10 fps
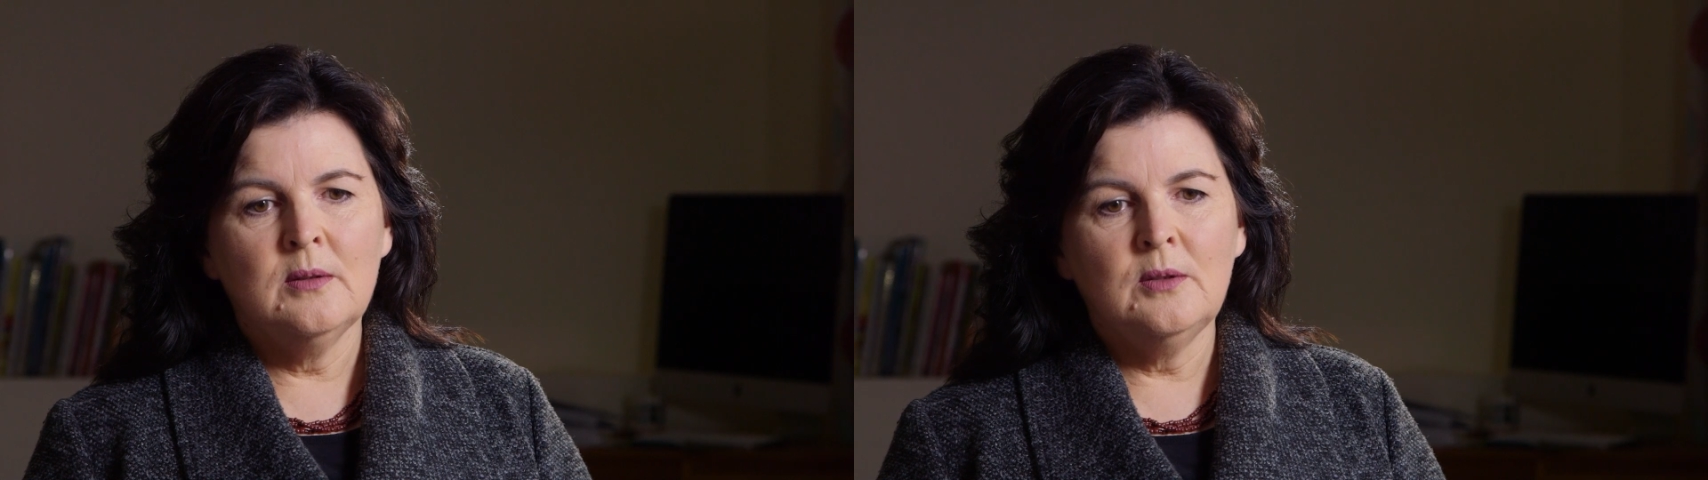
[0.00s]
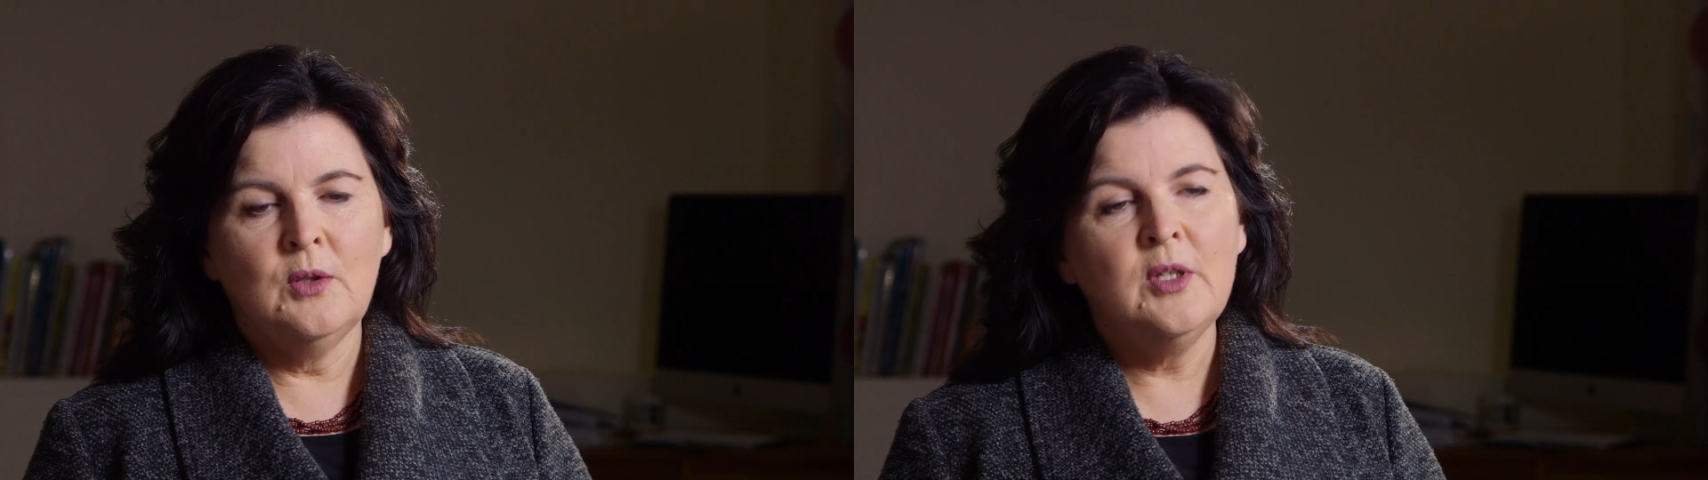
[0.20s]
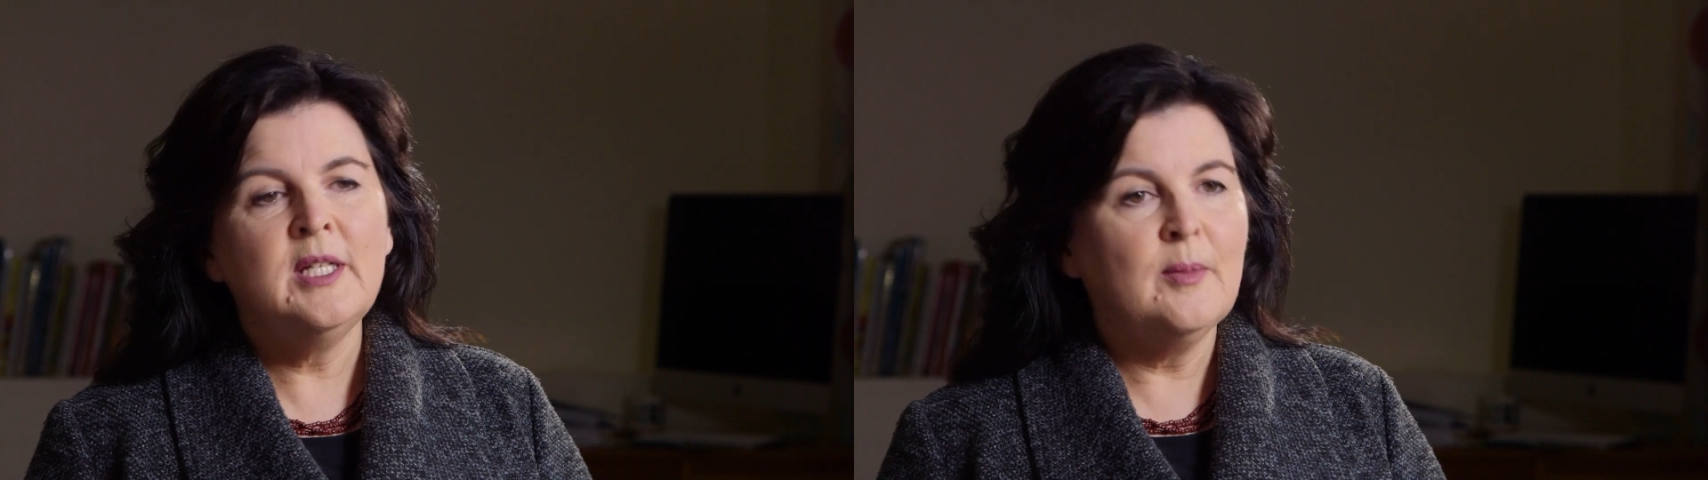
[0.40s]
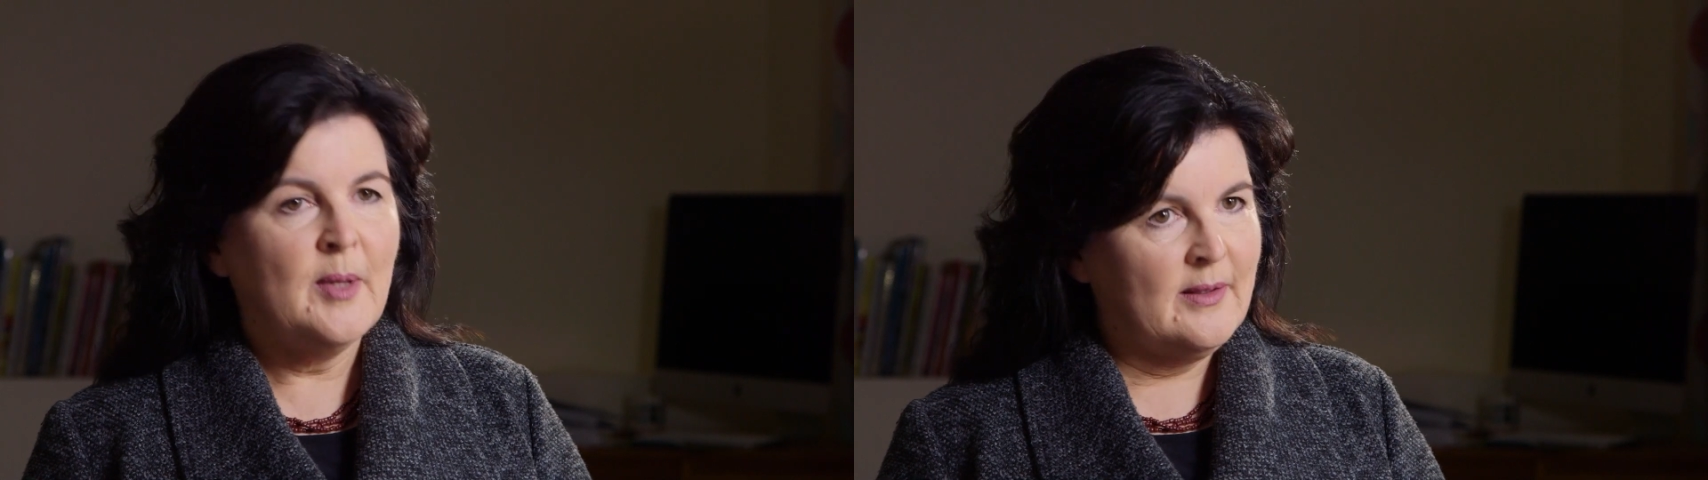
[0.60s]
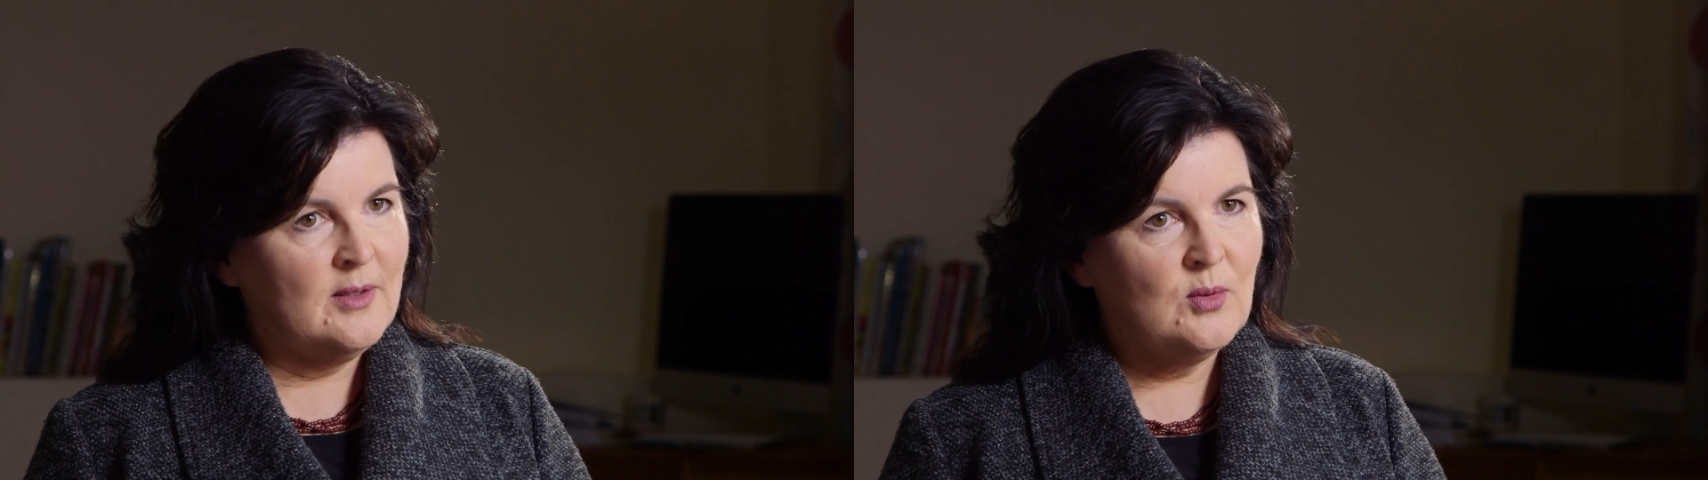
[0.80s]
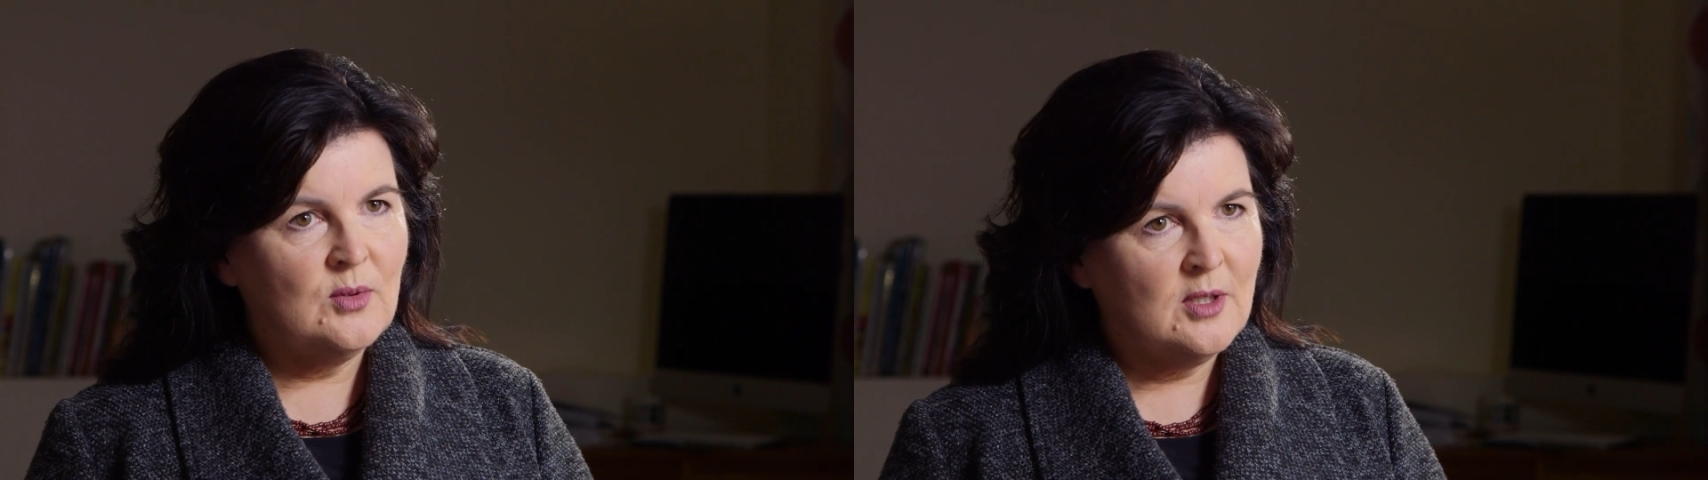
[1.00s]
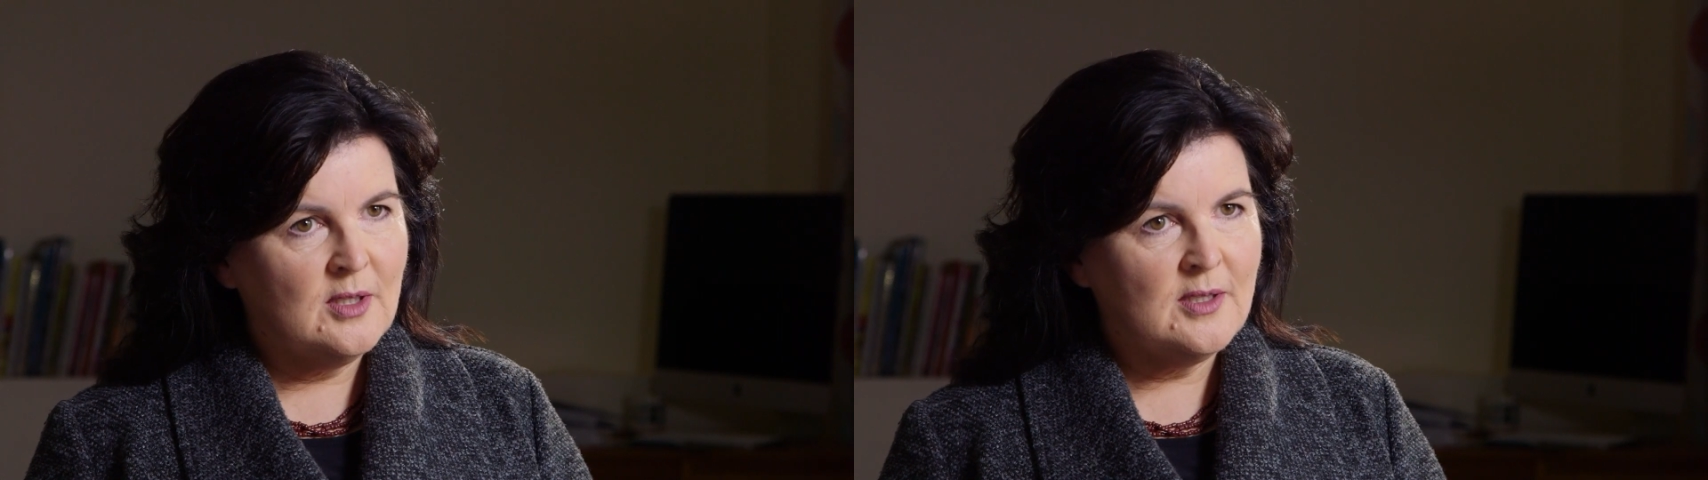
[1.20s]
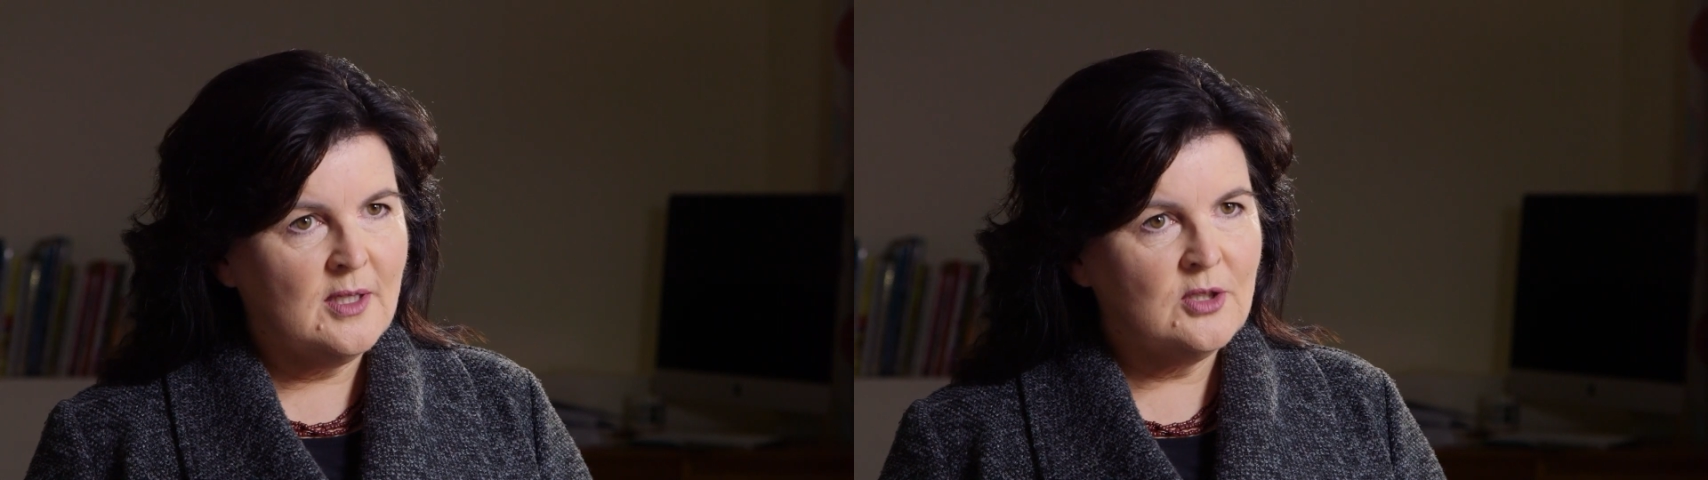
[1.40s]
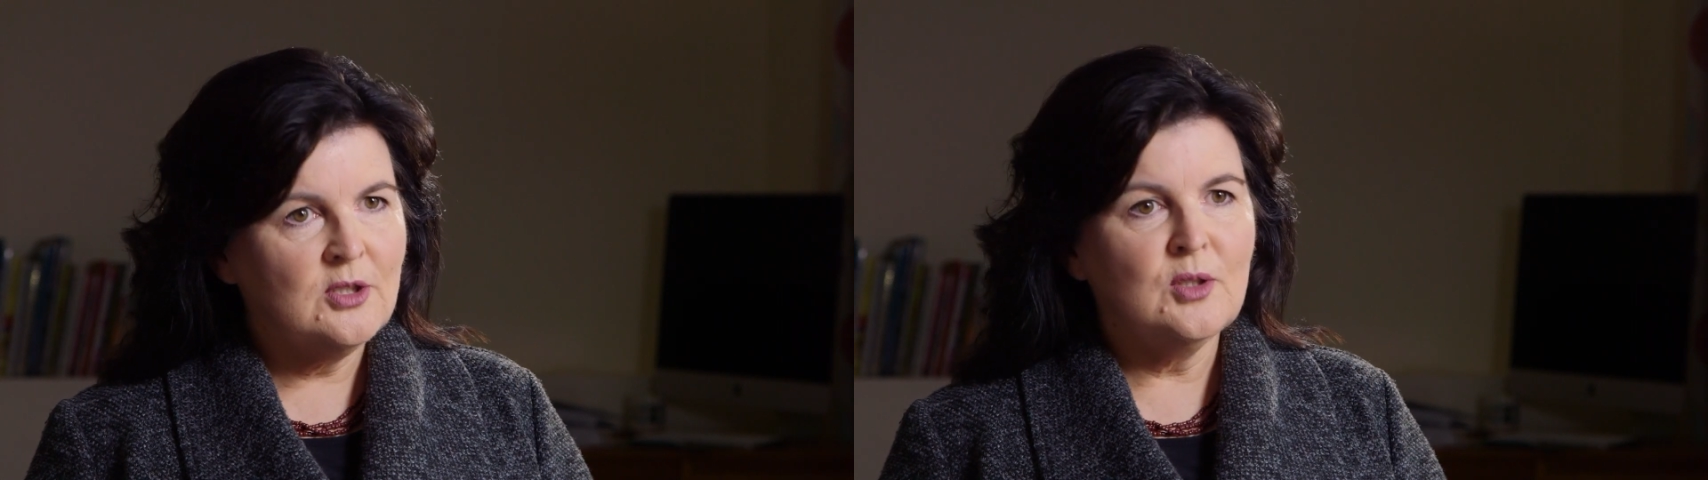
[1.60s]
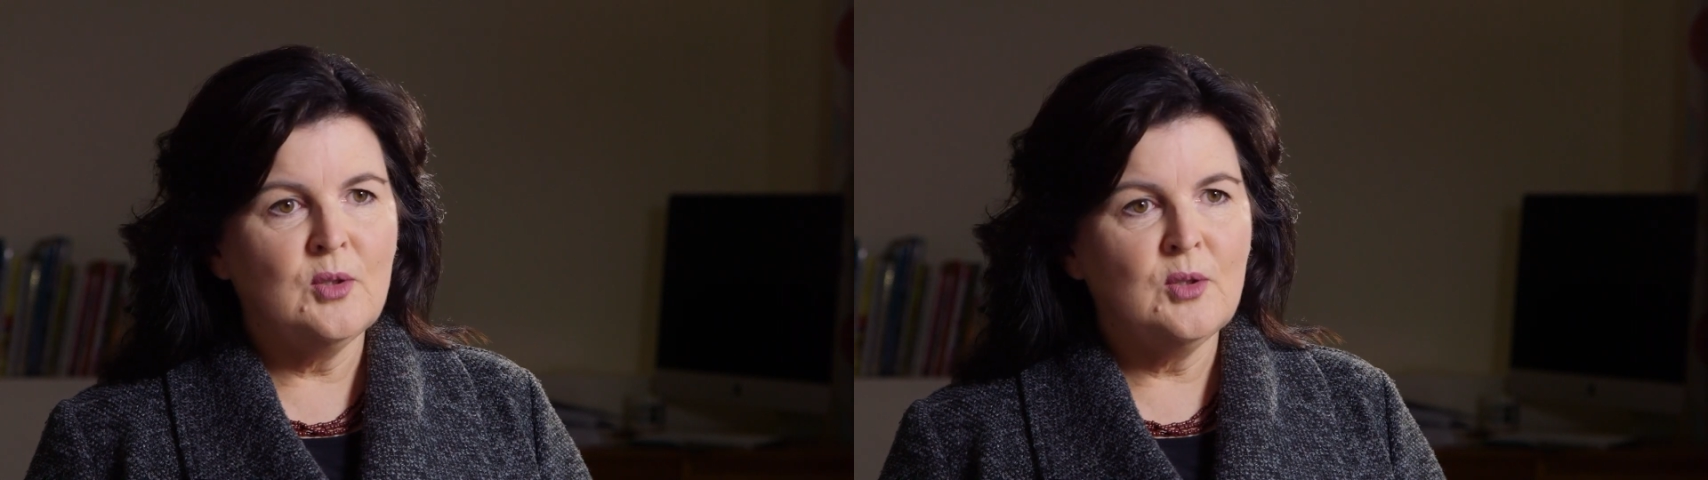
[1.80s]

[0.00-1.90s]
learning about the organisation,